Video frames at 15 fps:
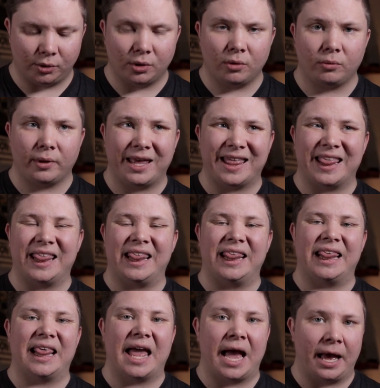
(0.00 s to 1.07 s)
You don't get
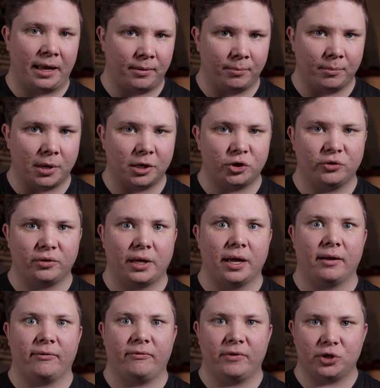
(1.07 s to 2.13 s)
that much
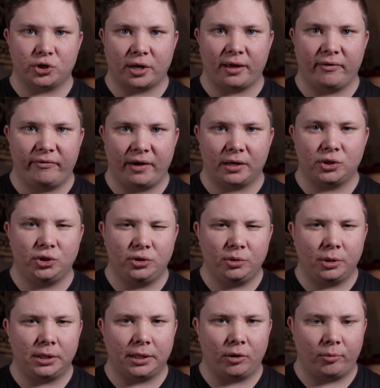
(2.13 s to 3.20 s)
kind of fisheye effect. You
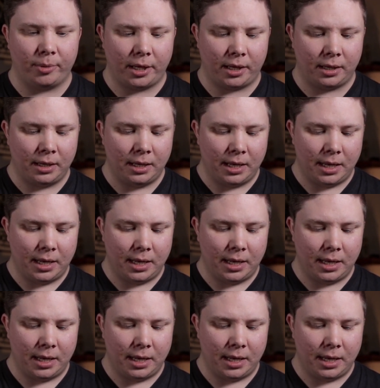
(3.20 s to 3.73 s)
do a little bit,